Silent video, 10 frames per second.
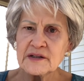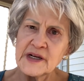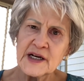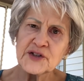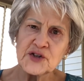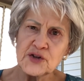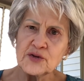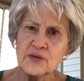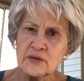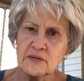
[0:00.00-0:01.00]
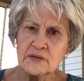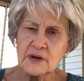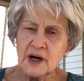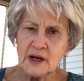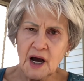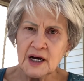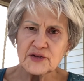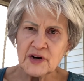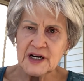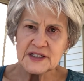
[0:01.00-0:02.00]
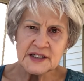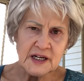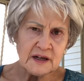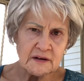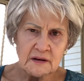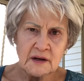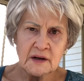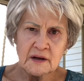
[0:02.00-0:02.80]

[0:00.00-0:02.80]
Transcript: next to a contrasting